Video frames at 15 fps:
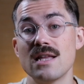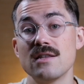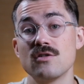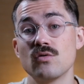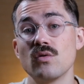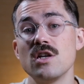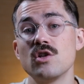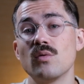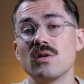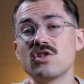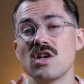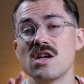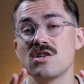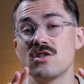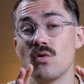and soon it will
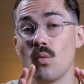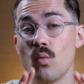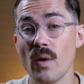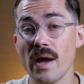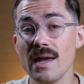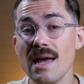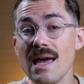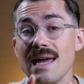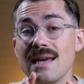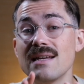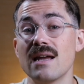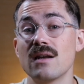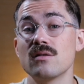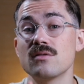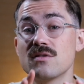change the way it
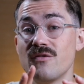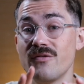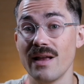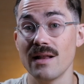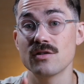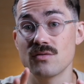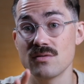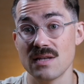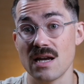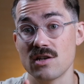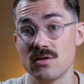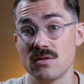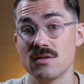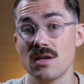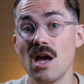handles failed
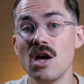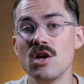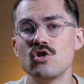transactions